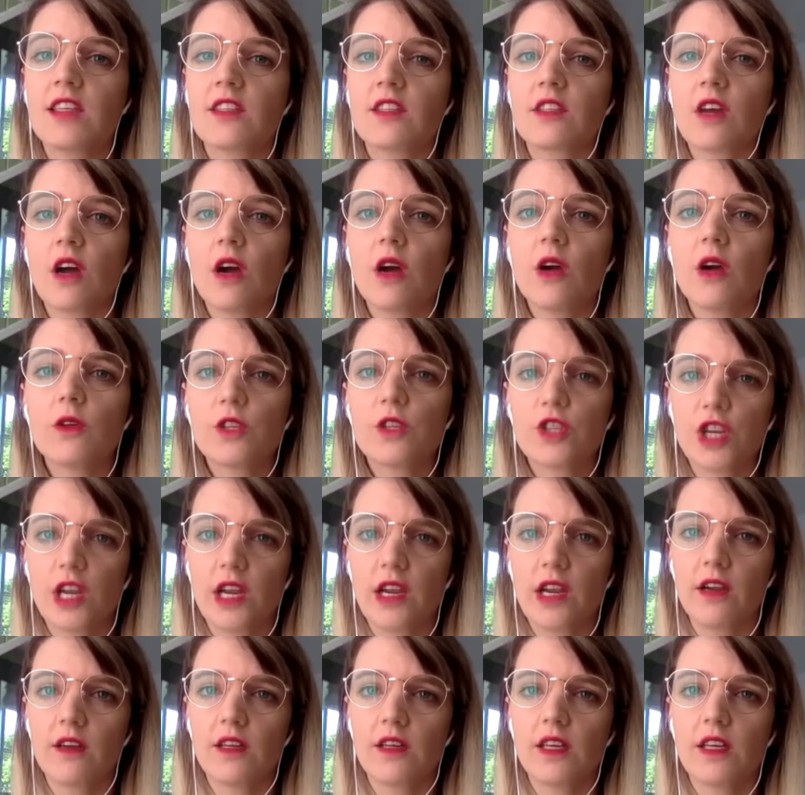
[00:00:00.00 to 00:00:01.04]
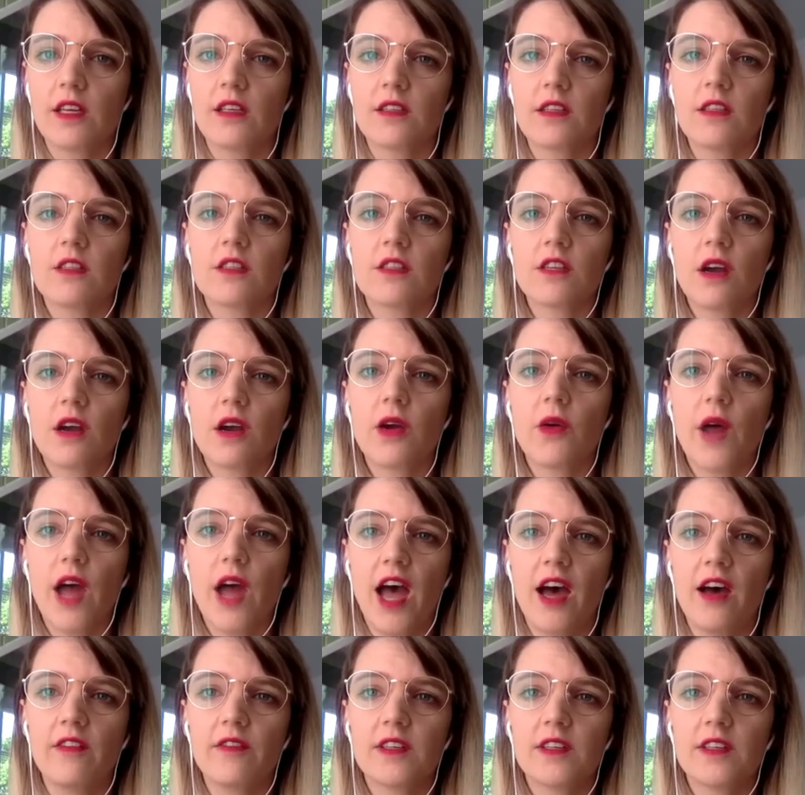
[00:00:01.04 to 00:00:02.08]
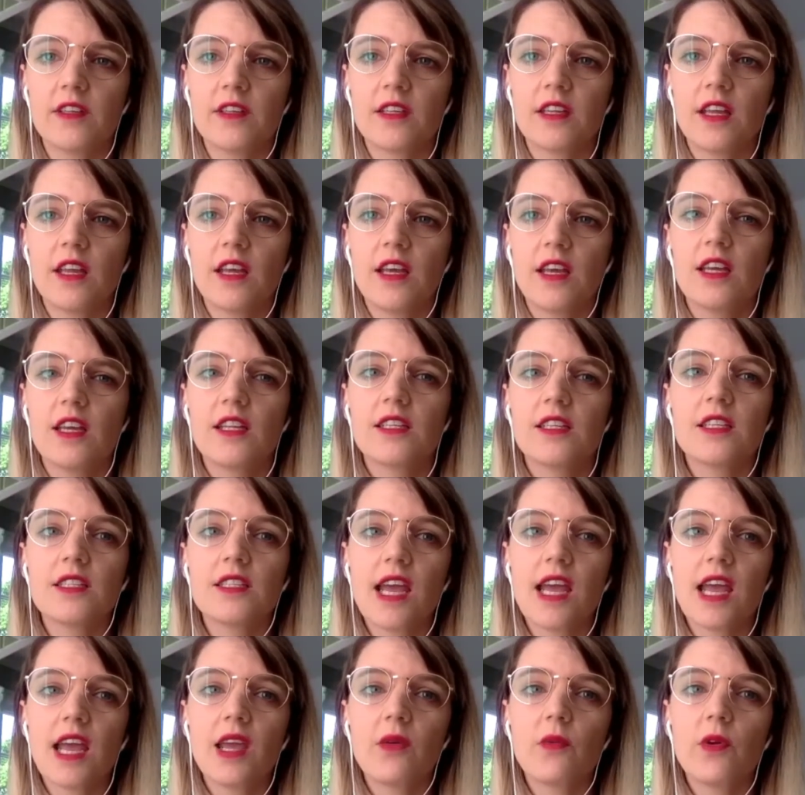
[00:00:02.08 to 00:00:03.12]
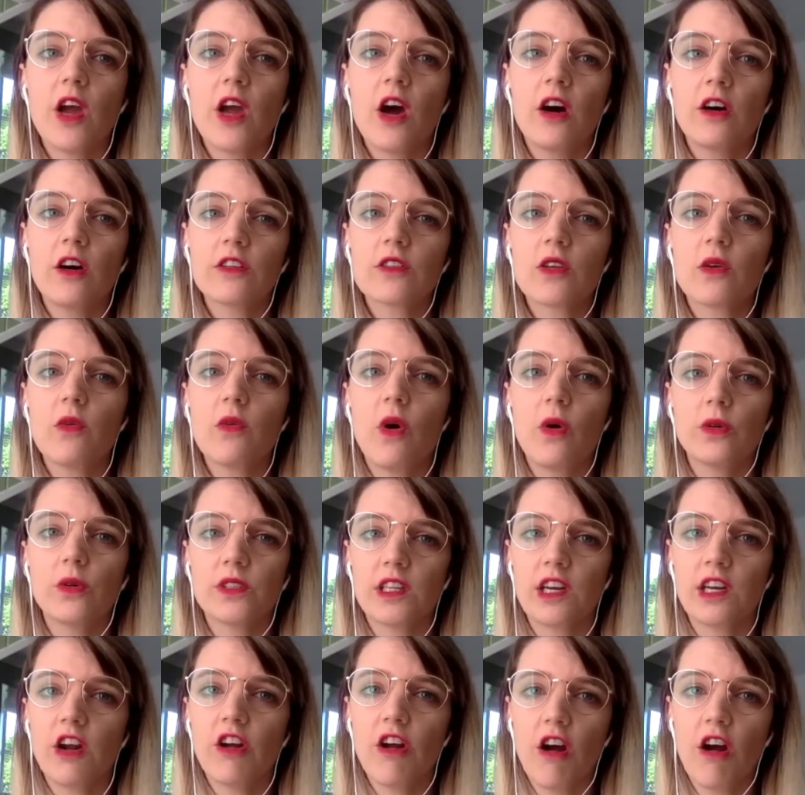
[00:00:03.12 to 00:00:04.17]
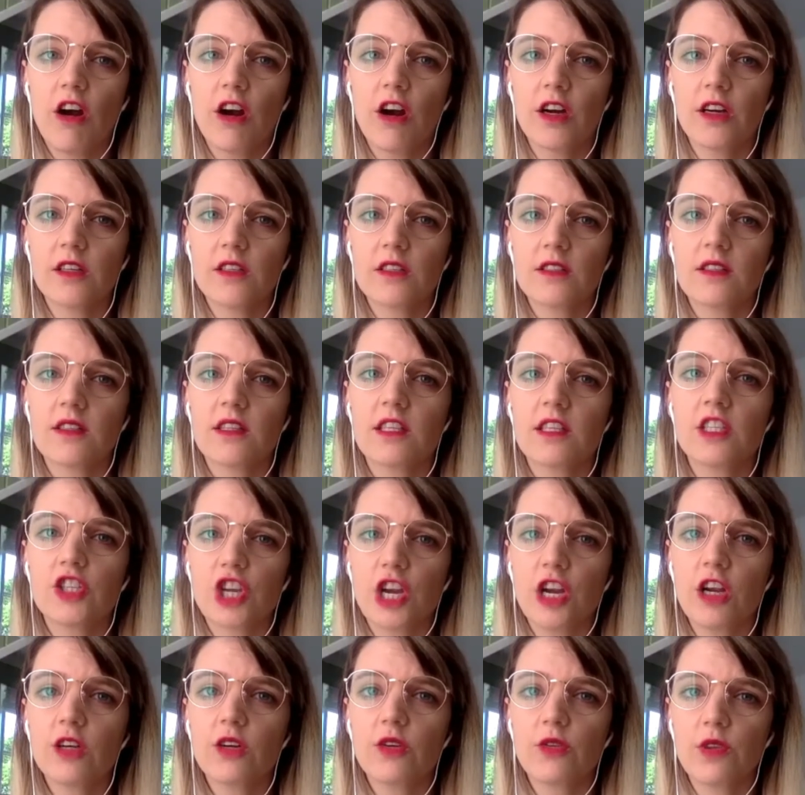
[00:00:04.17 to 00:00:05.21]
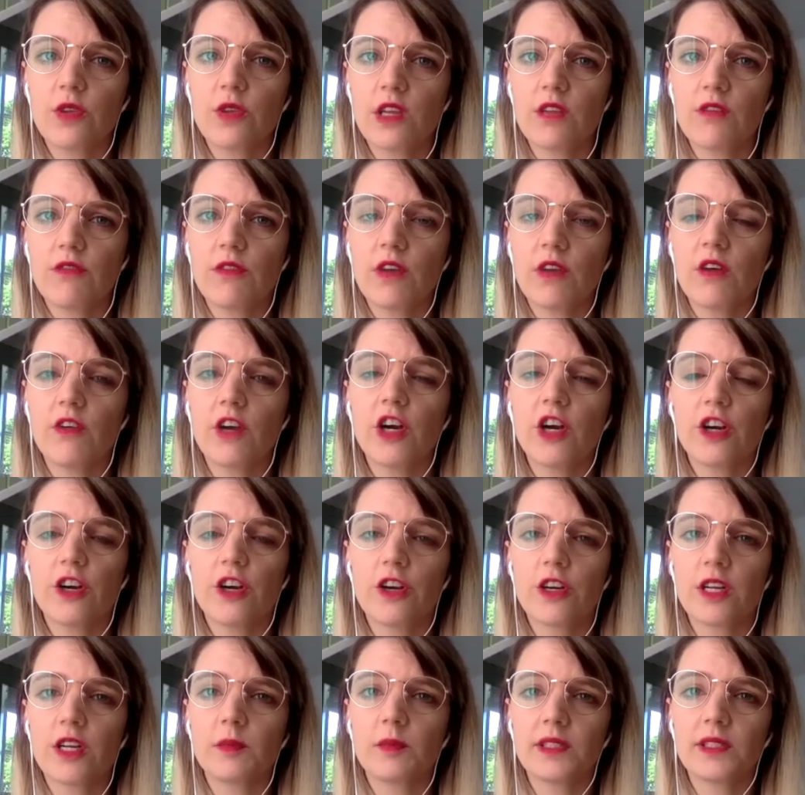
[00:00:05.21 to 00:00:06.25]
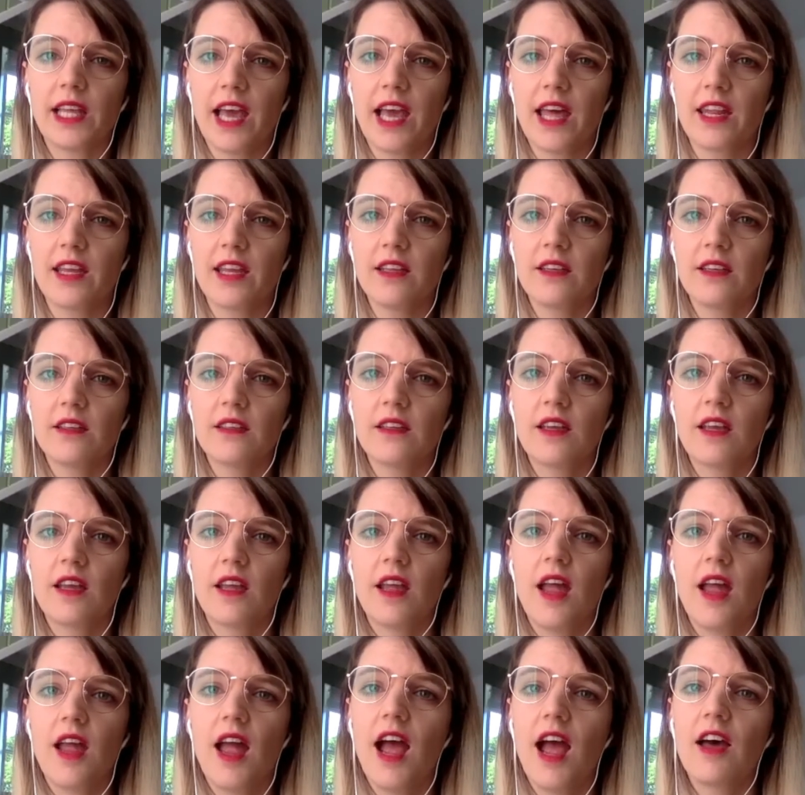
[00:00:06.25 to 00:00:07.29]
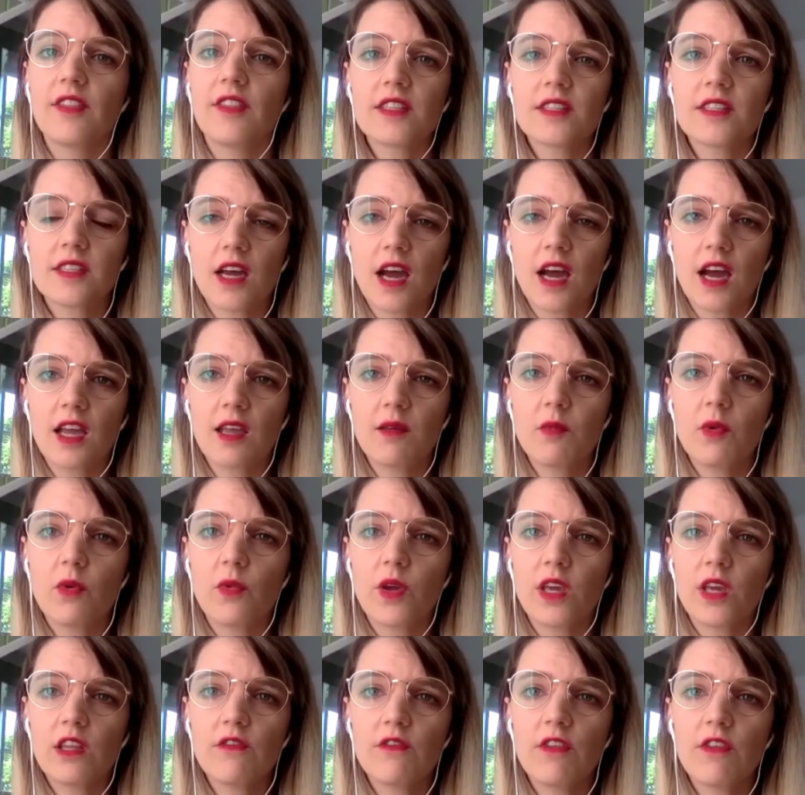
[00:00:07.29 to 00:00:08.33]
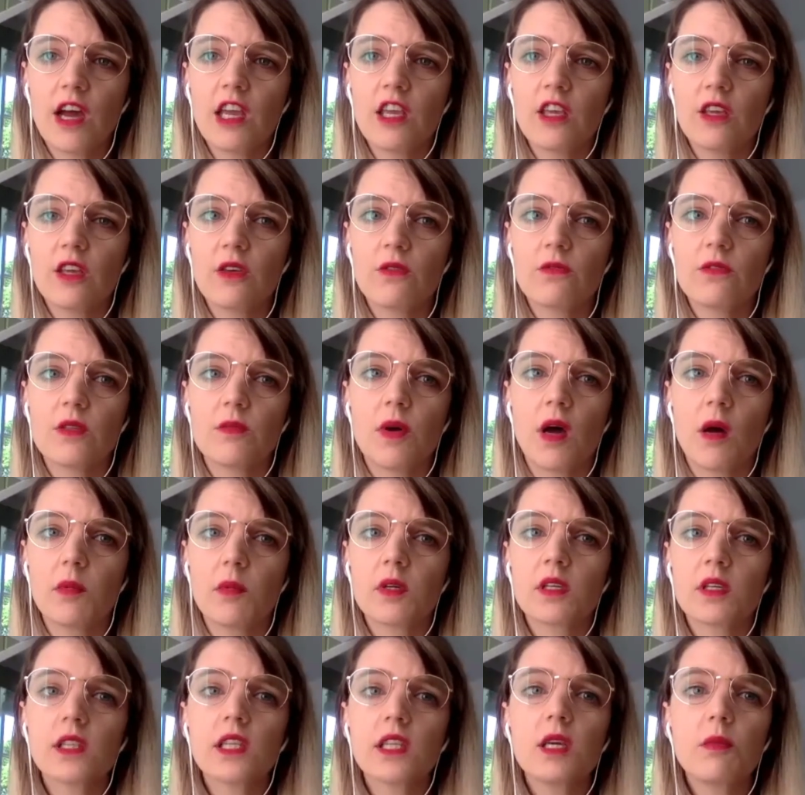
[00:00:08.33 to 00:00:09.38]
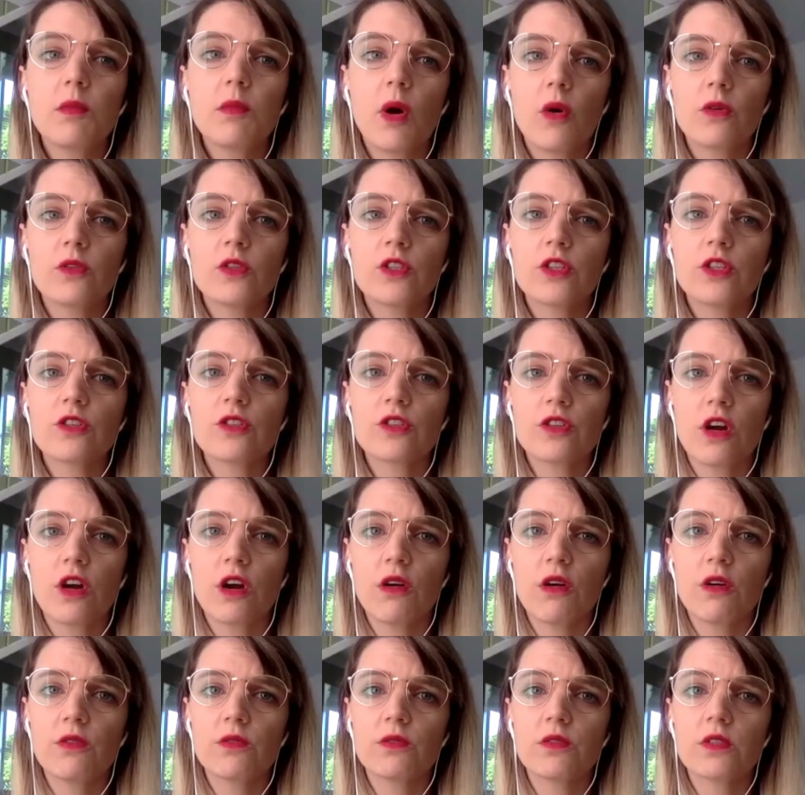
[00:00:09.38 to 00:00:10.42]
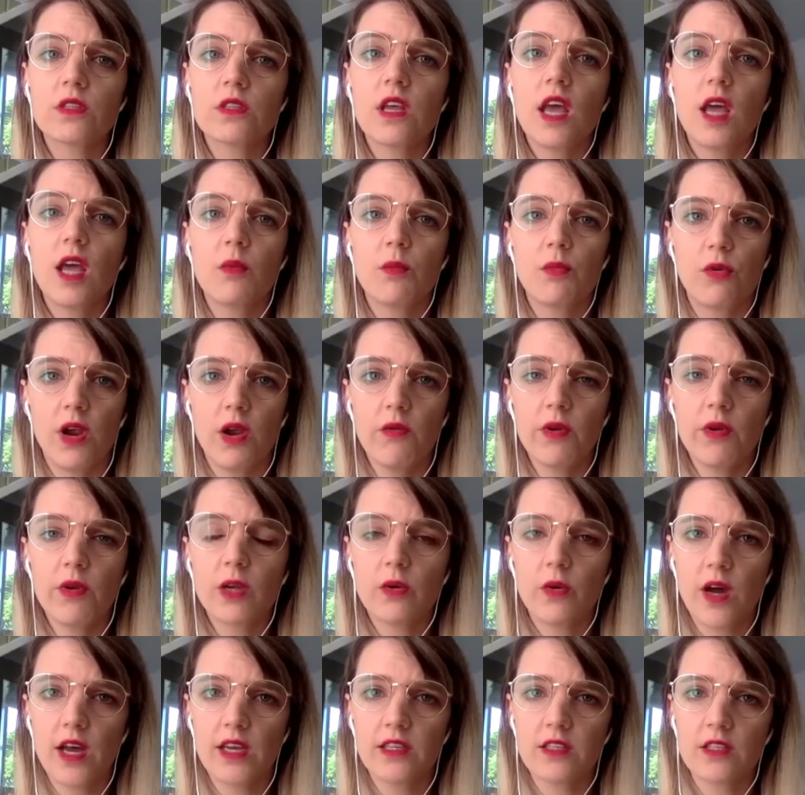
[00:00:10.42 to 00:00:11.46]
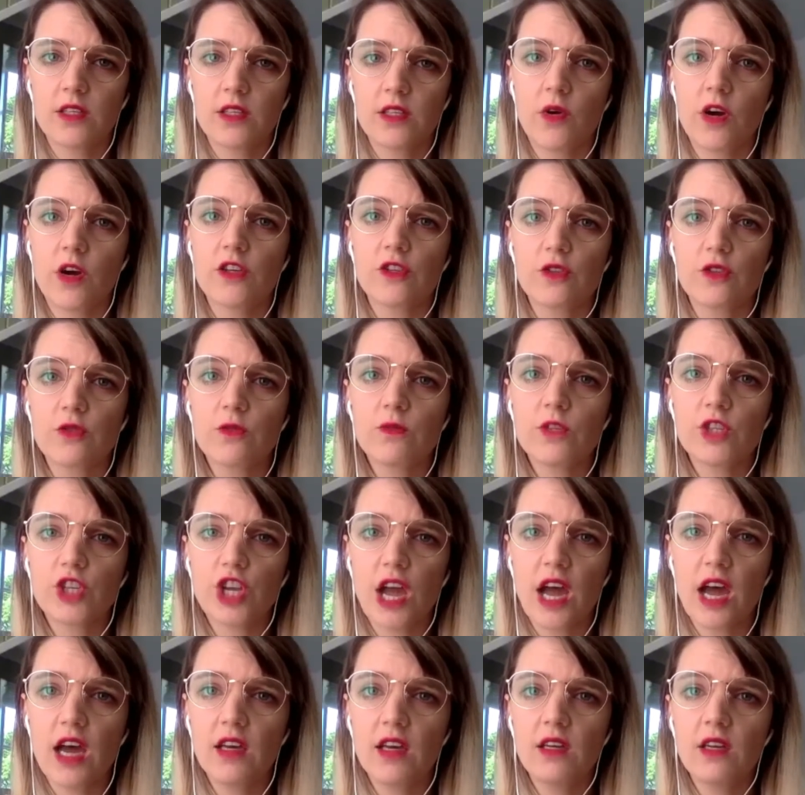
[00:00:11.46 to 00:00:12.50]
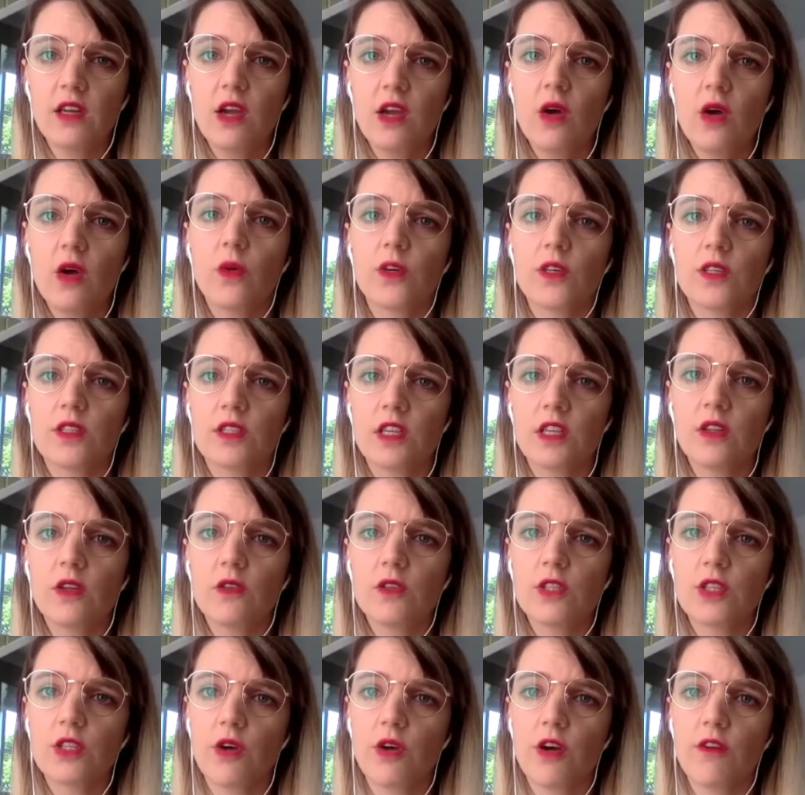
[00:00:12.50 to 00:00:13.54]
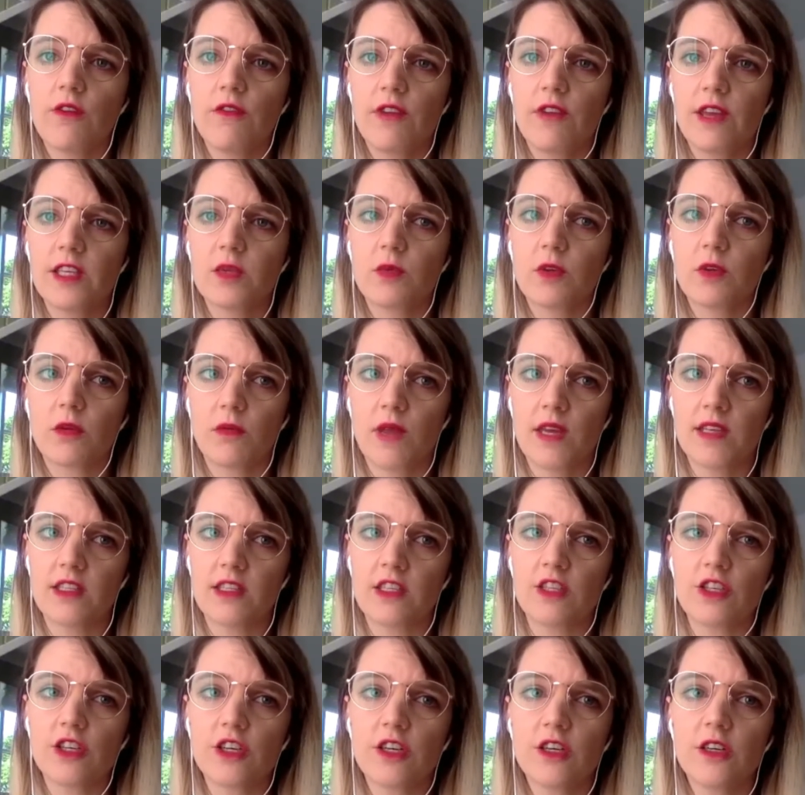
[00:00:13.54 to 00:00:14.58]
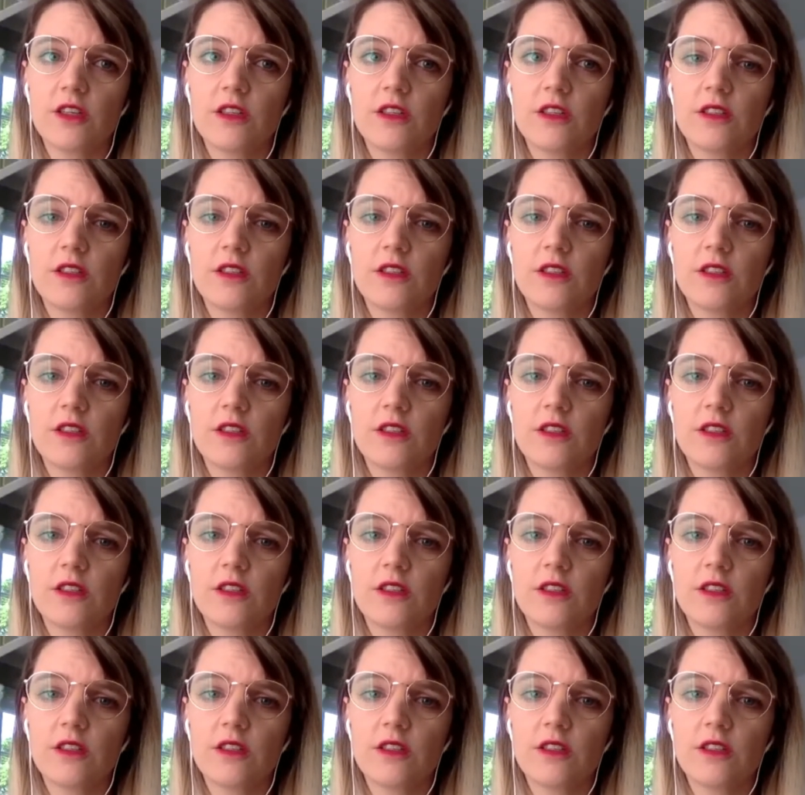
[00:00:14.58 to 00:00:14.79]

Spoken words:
sorrow shared is a sorrow halved. Today, we also hold in our hearts the shared grief of our hurting planet. At this time, we invite you to publicly post your sorrows and prayer requests to our Zoom chat or send those to our Facebook Messenger.